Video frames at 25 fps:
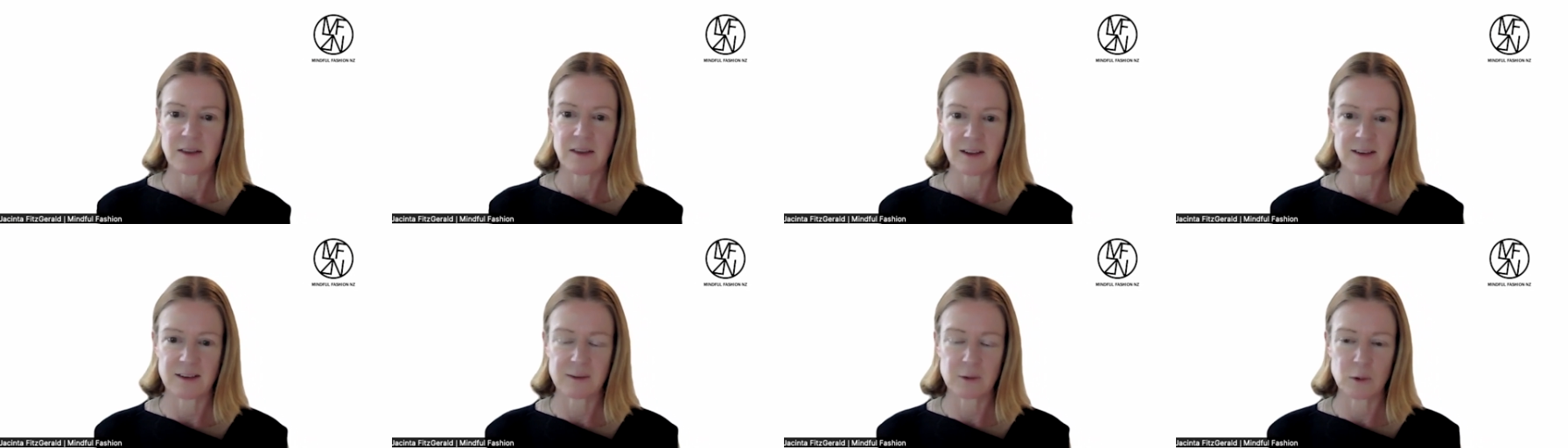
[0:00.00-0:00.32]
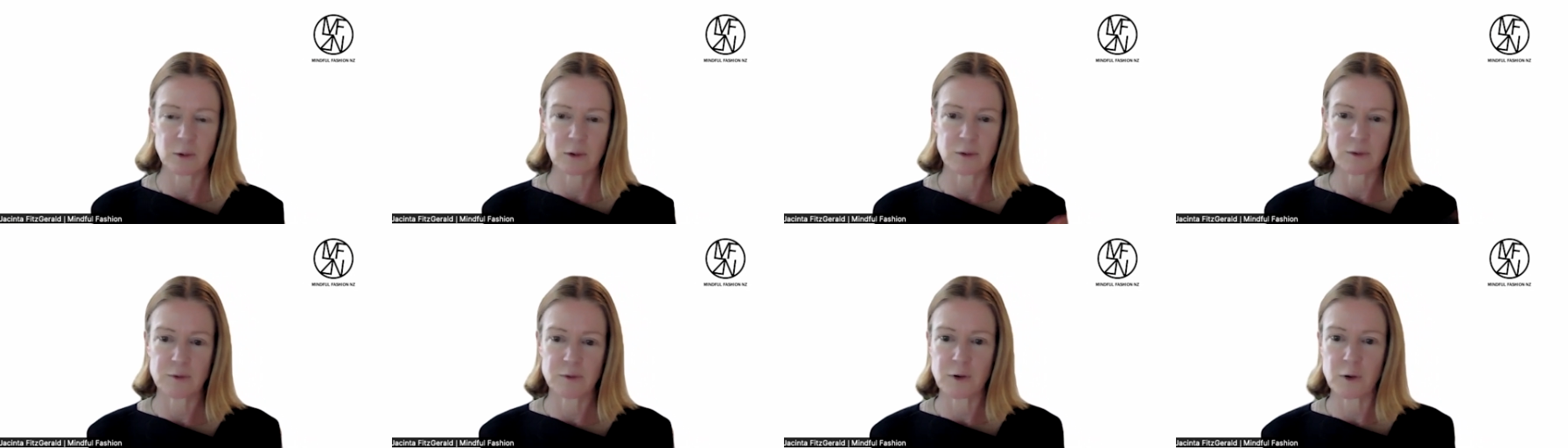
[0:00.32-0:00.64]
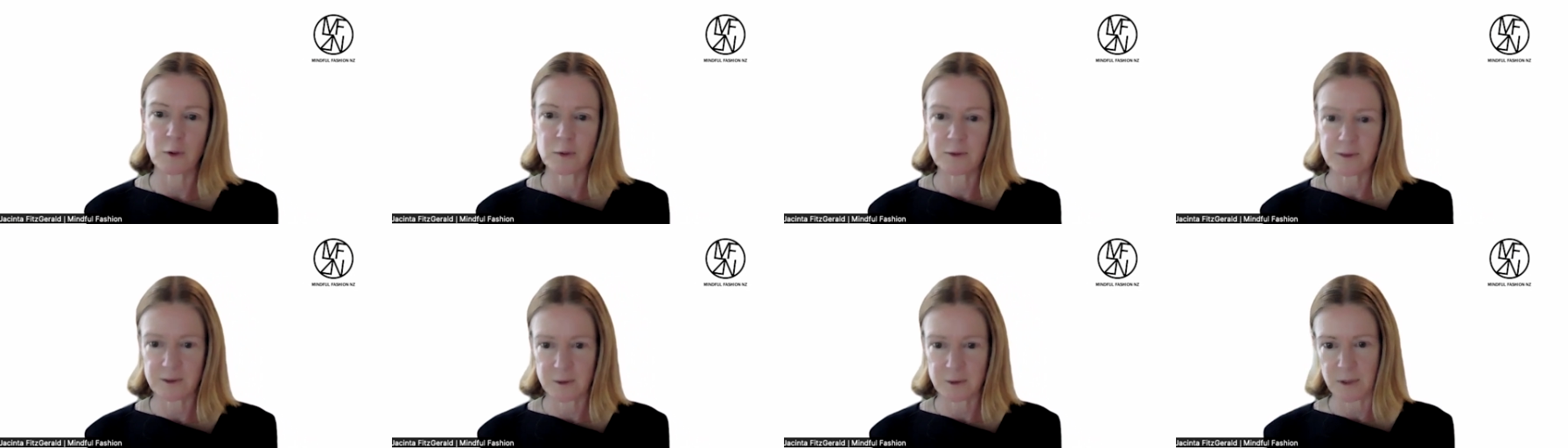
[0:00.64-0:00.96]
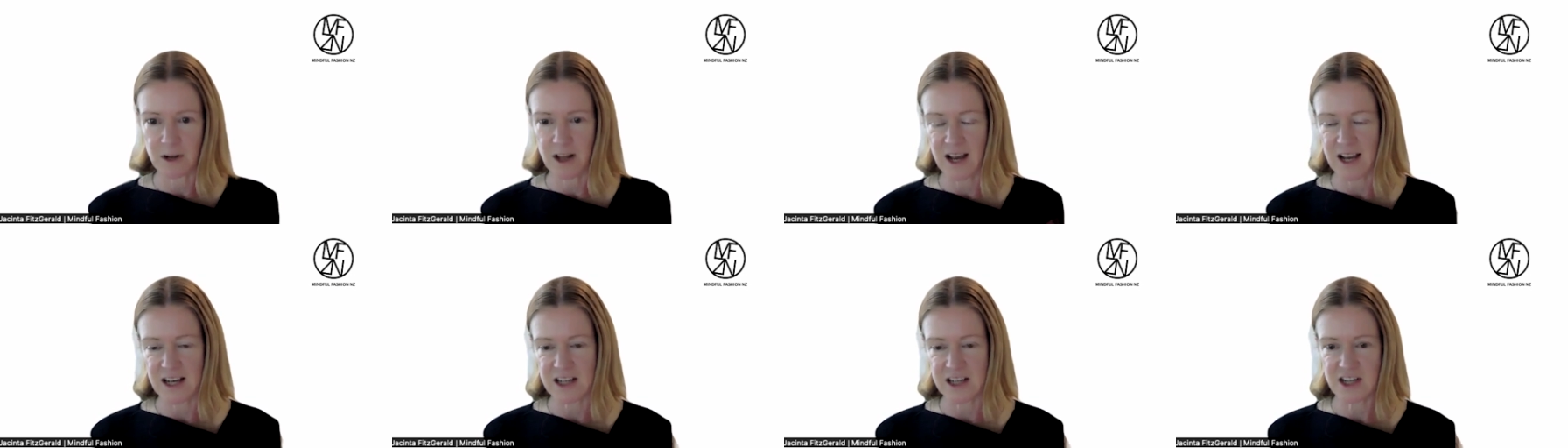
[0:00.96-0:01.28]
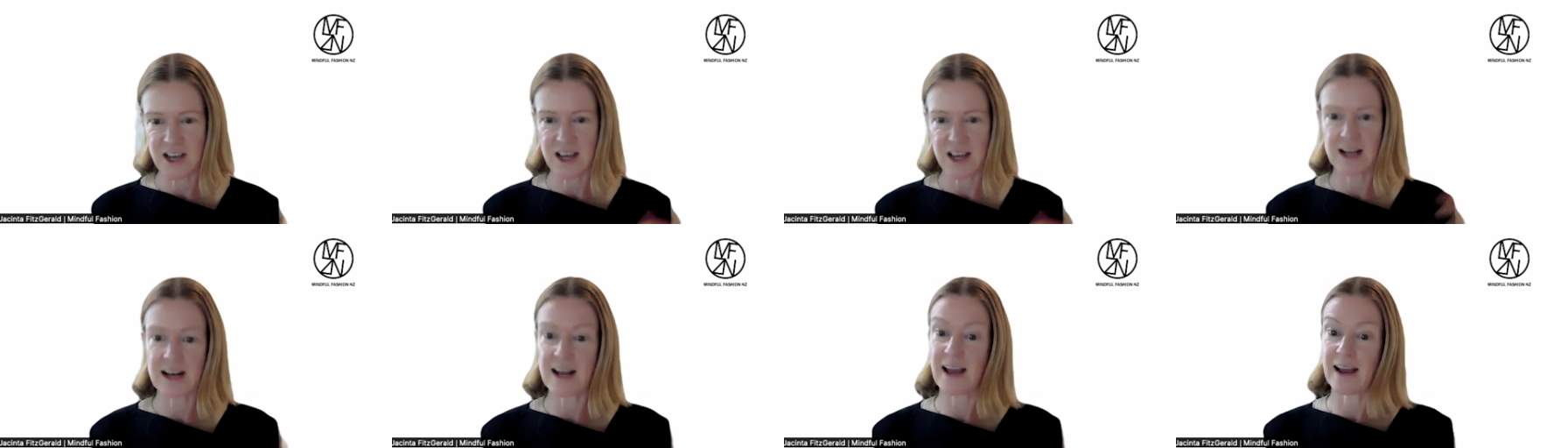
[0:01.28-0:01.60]
sort of full supply
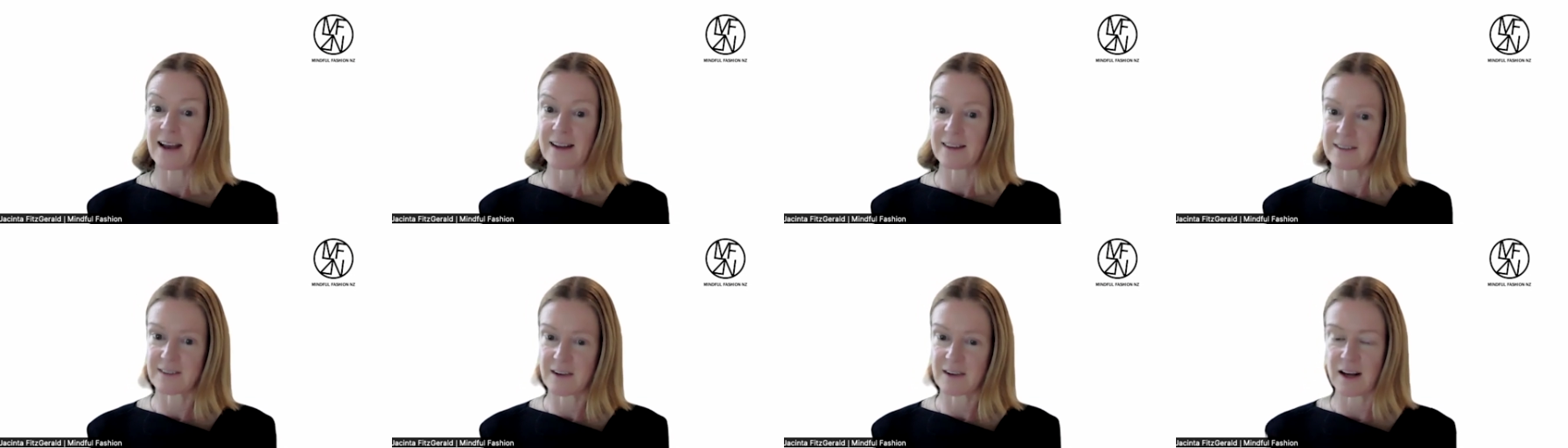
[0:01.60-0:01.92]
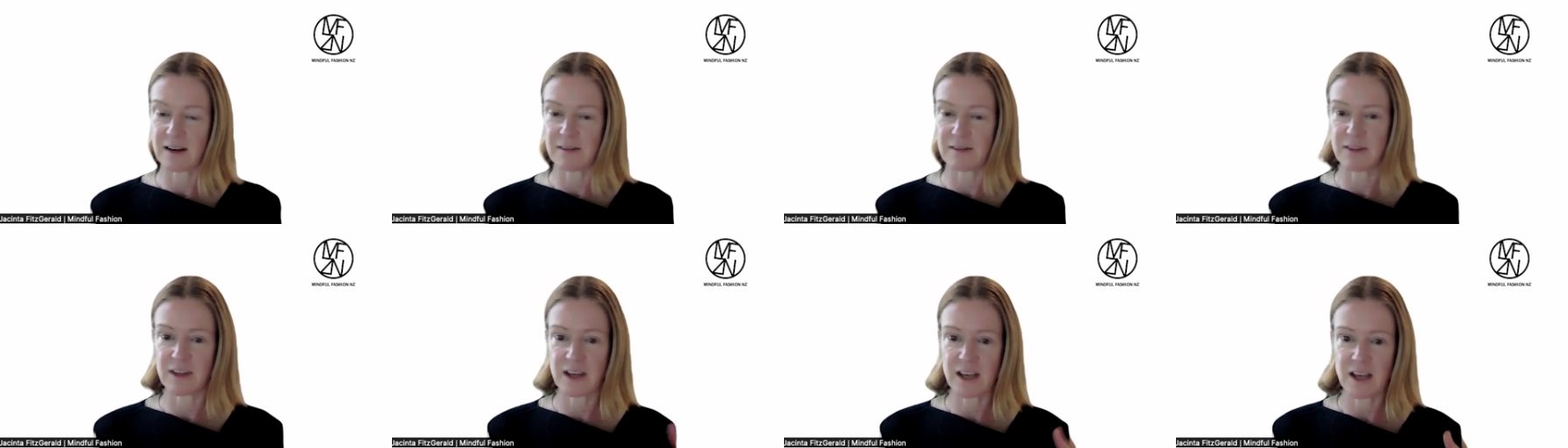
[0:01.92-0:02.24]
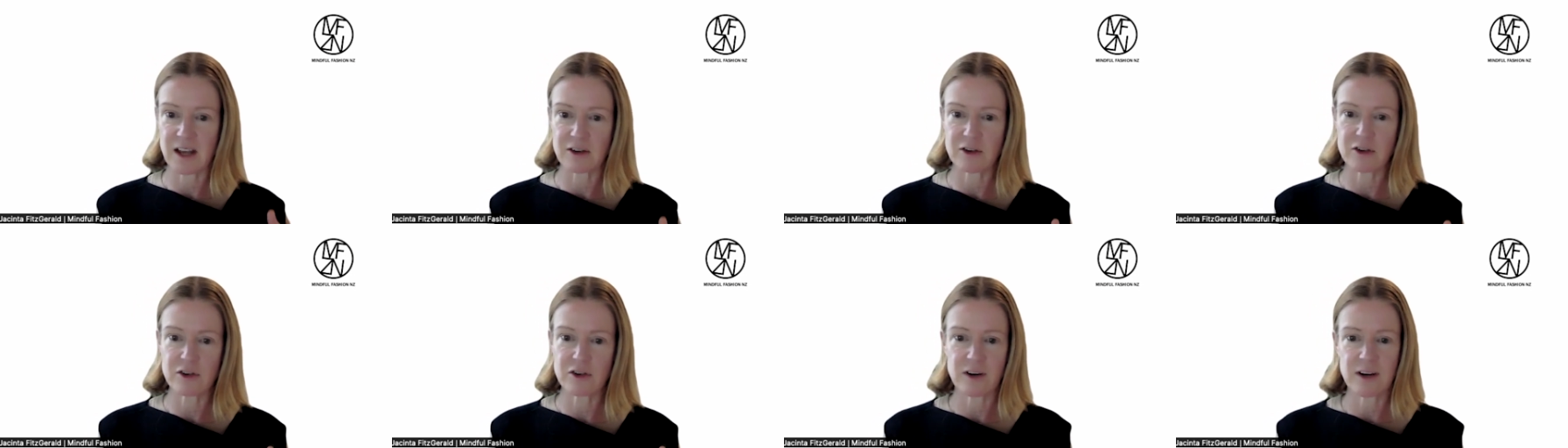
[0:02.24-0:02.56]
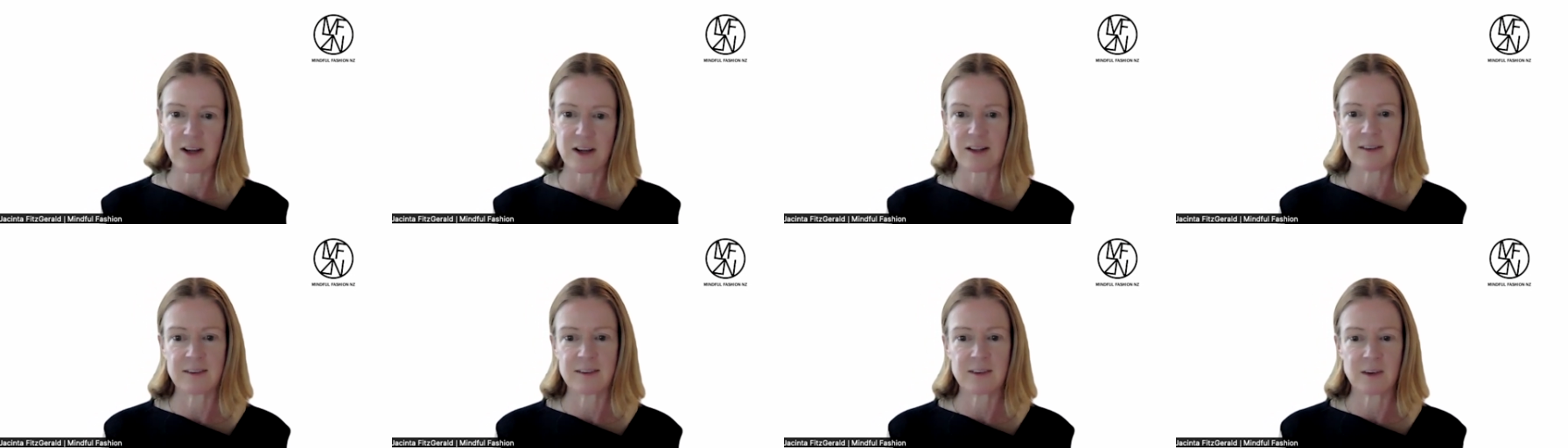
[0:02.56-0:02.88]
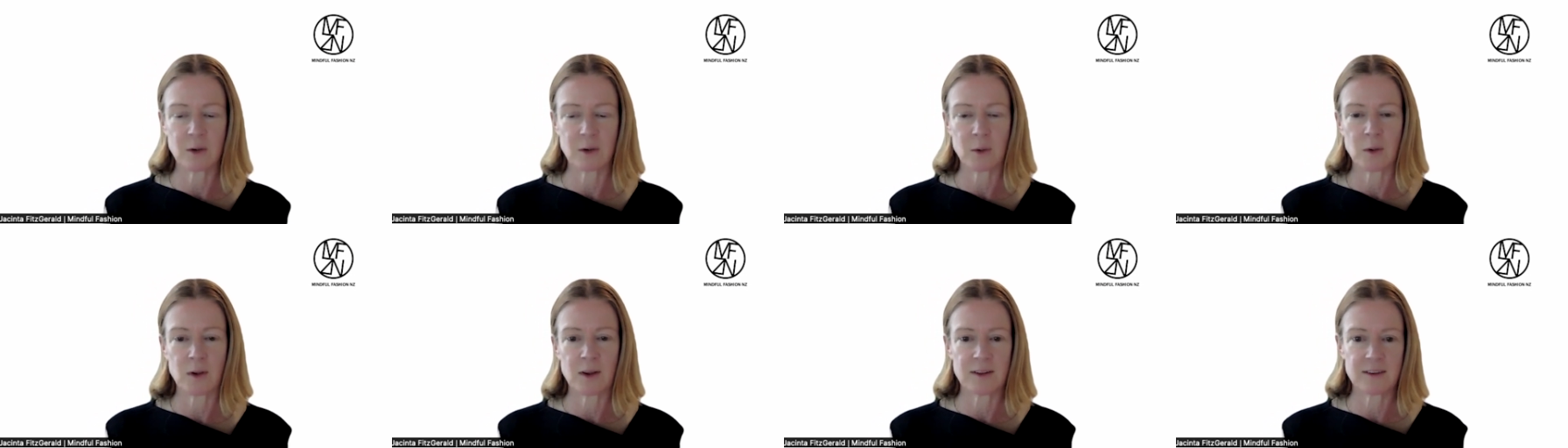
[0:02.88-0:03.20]
chain outside of the country. And
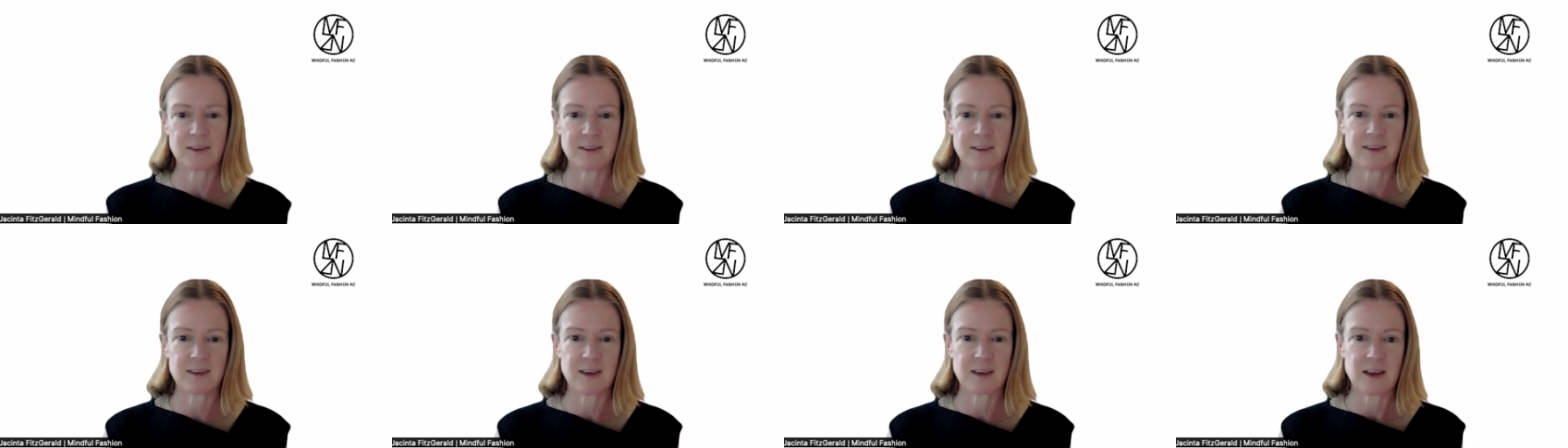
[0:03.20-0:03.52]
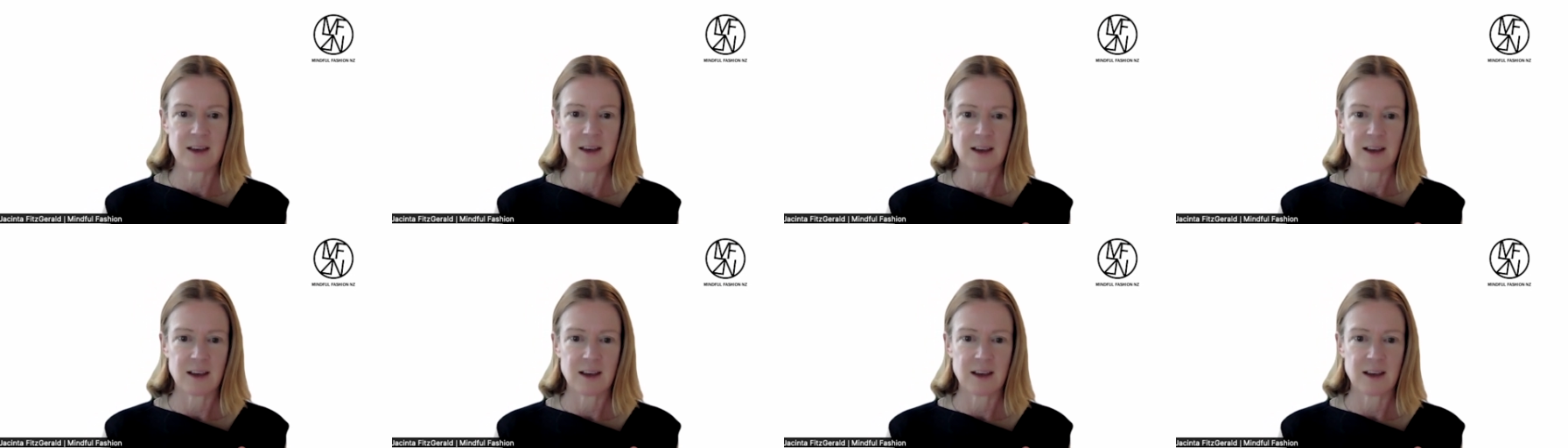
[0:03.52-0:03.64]
so it's